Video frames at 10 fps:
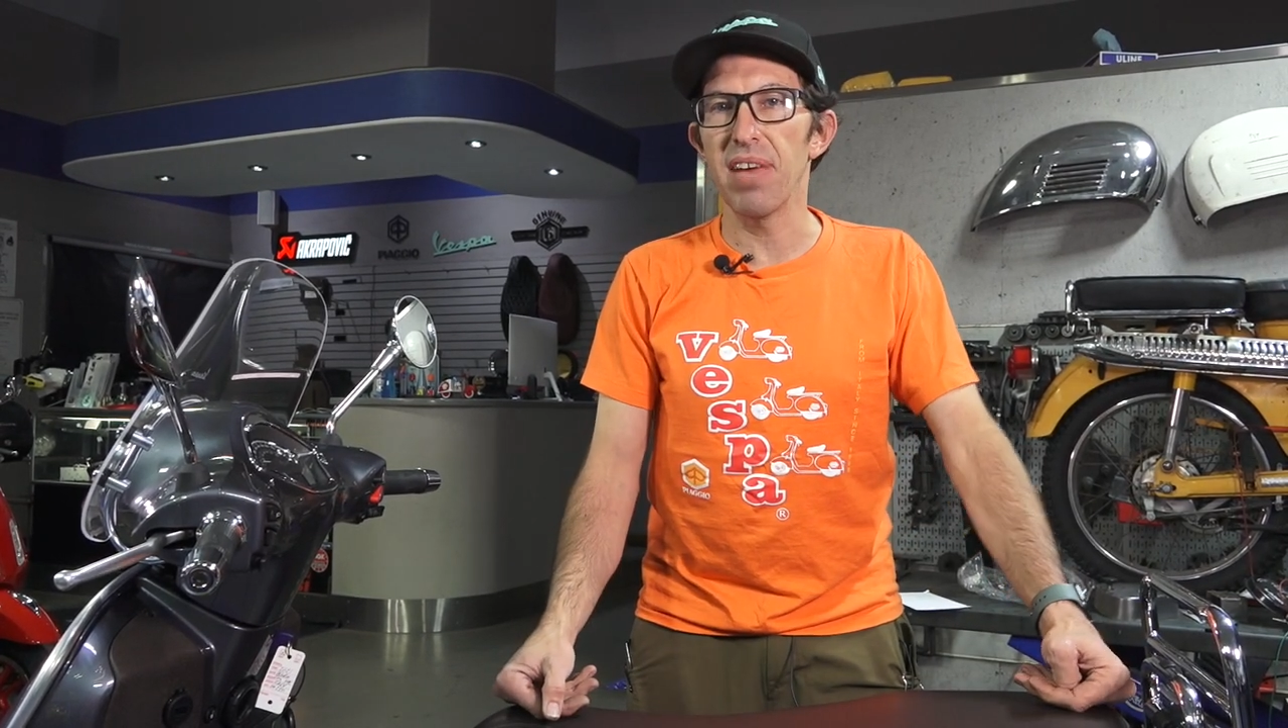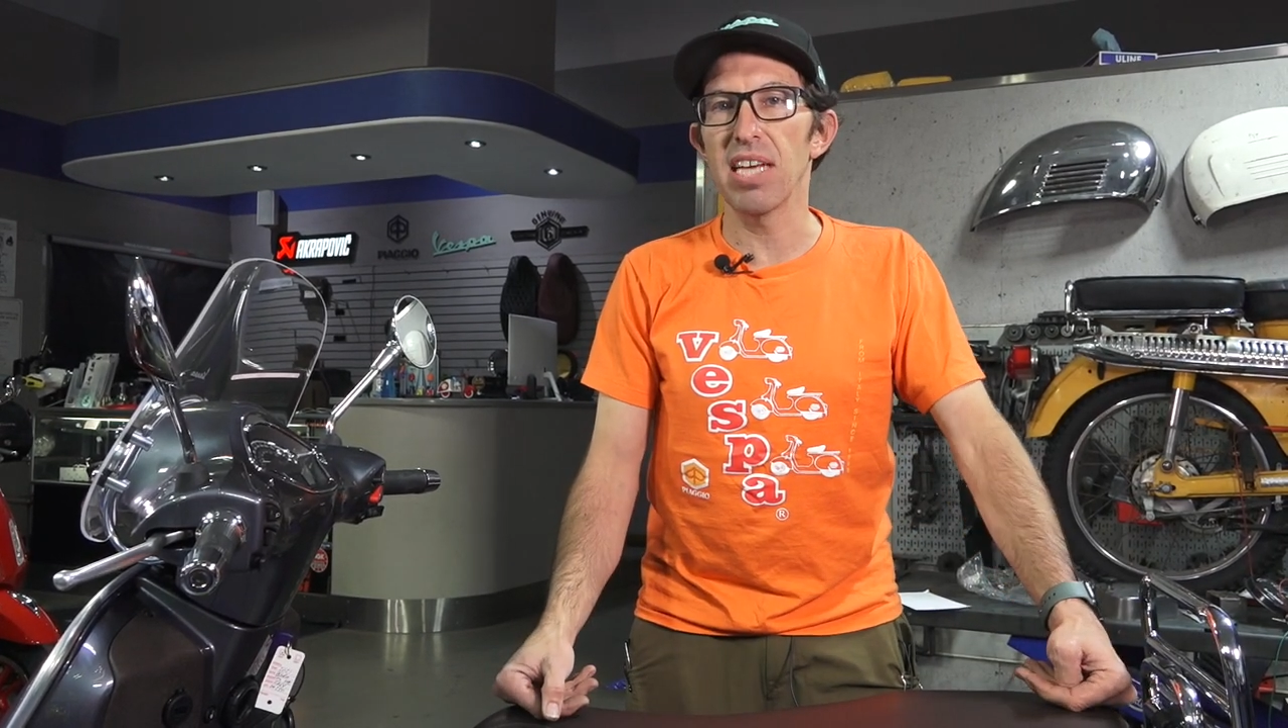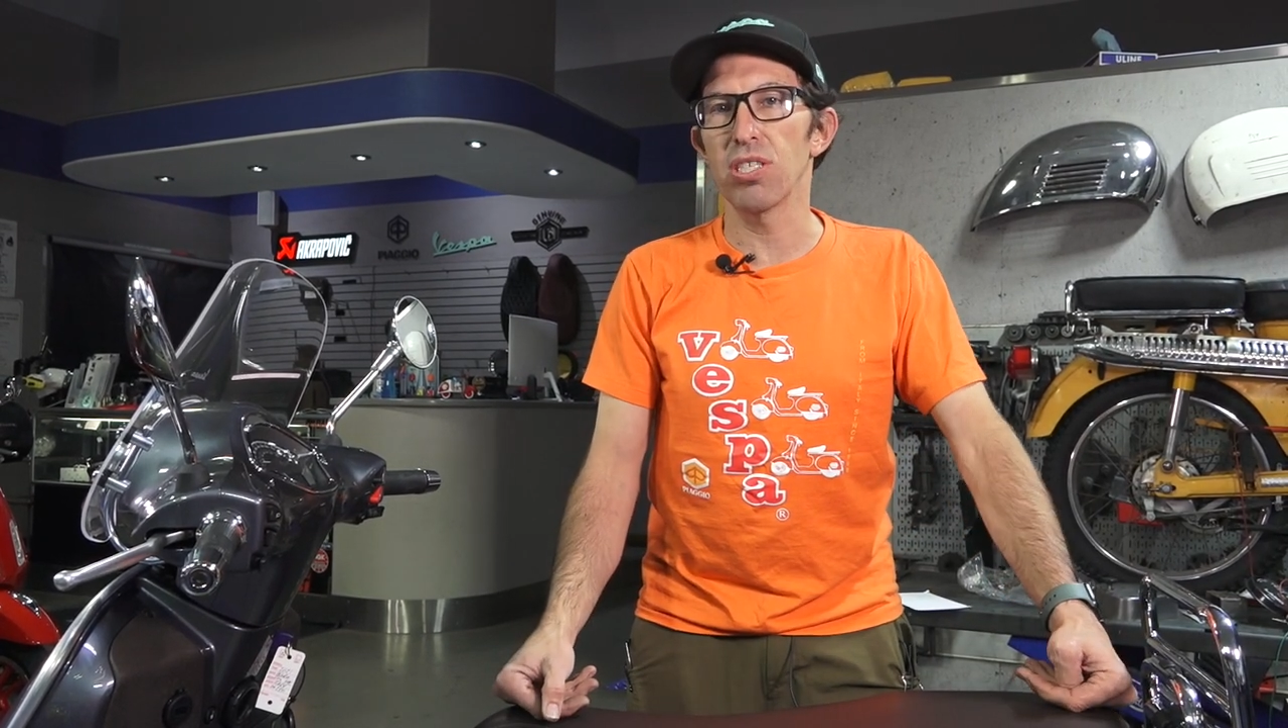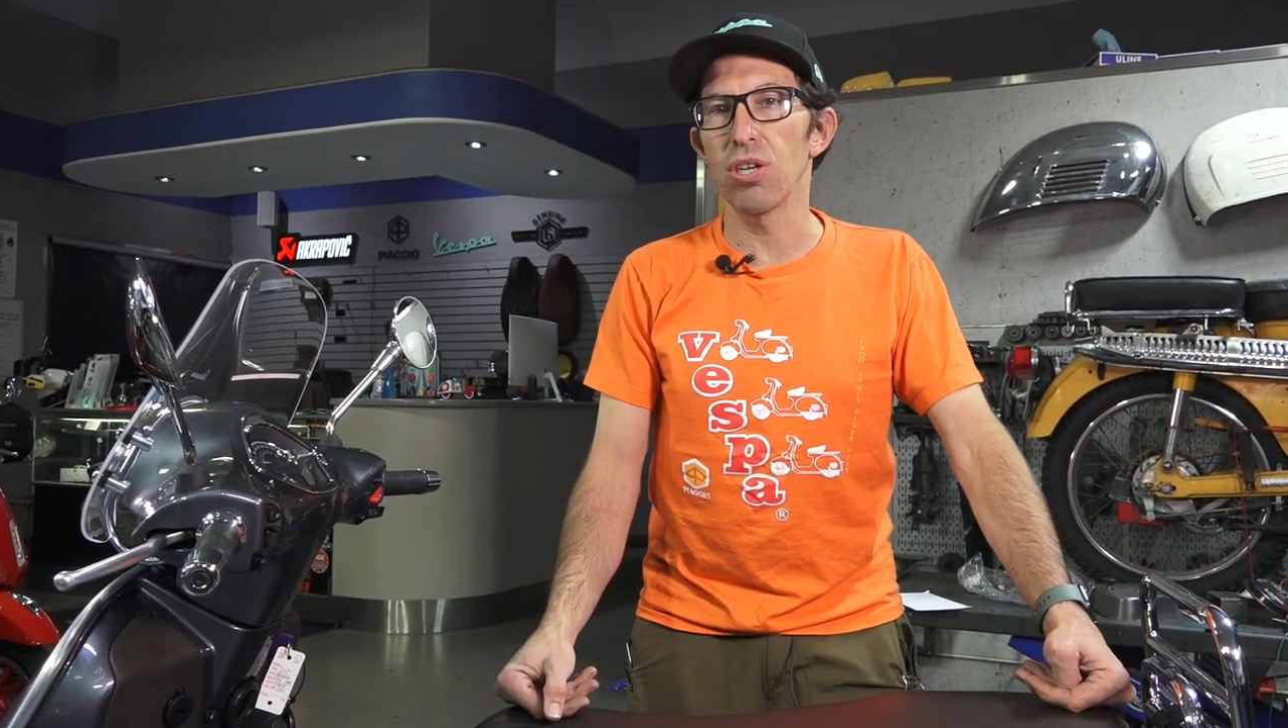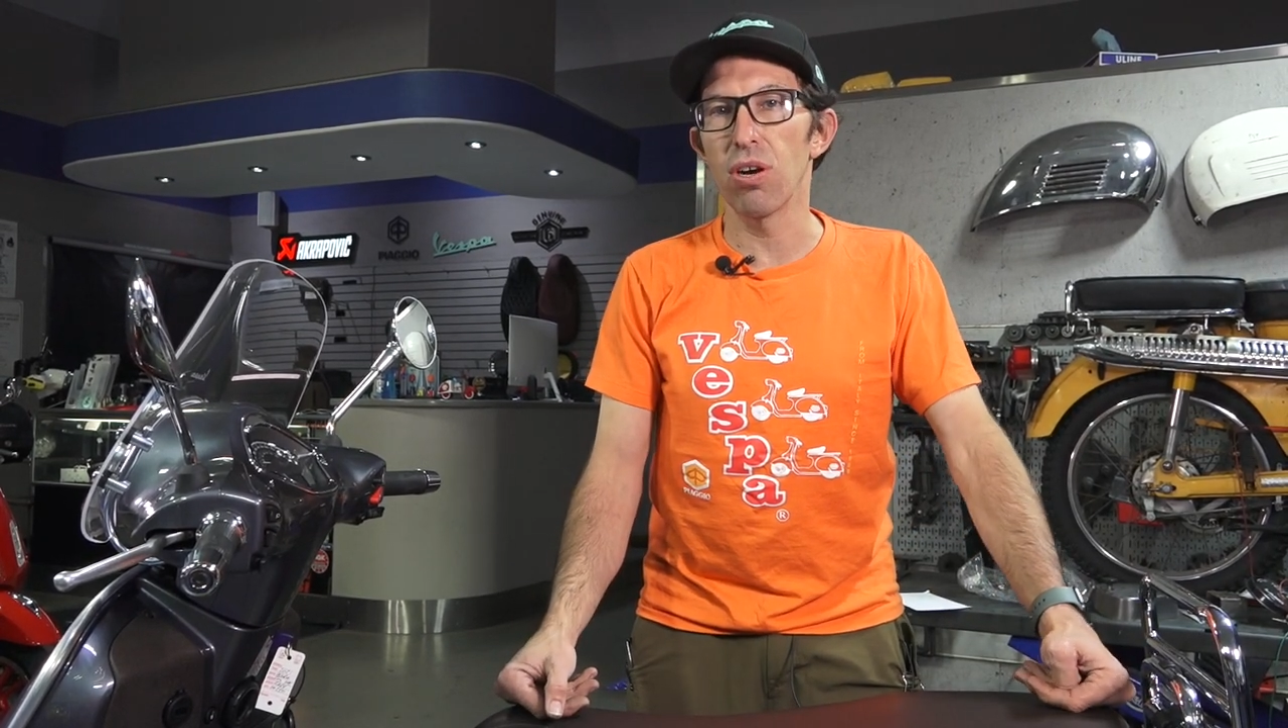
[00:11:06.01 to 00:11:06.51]

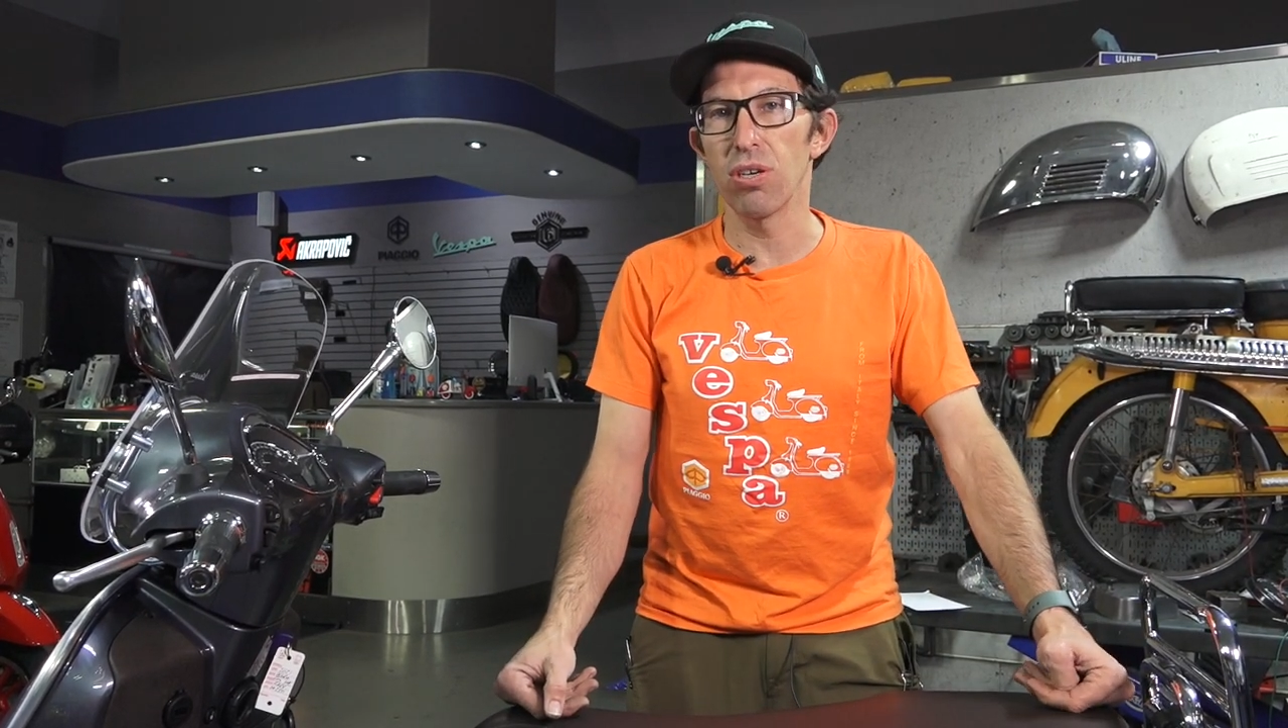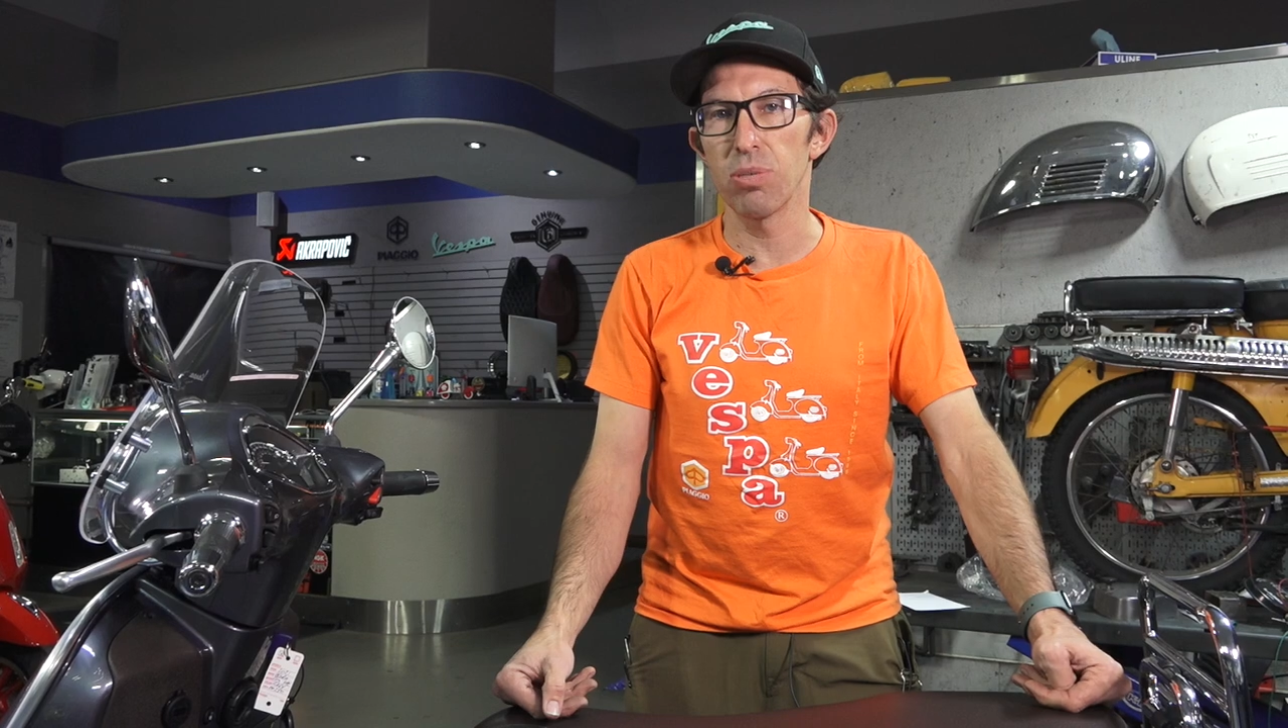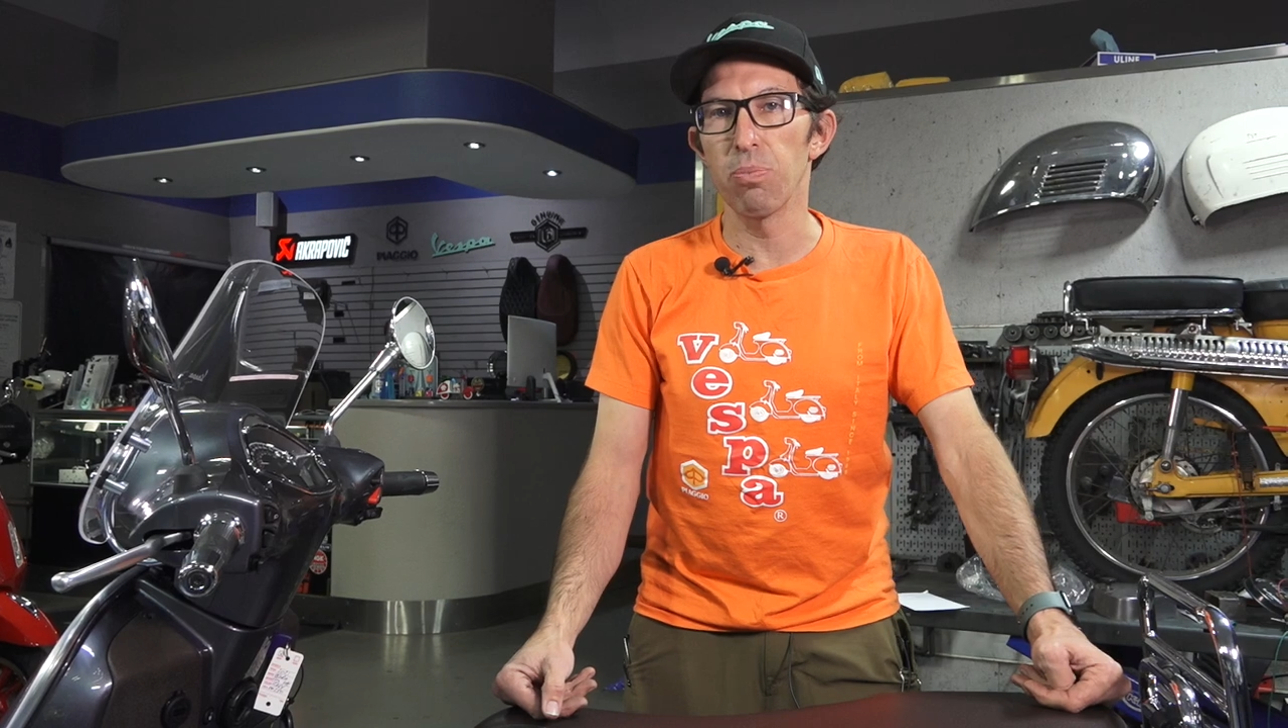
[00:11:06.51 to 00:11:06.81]
fast charge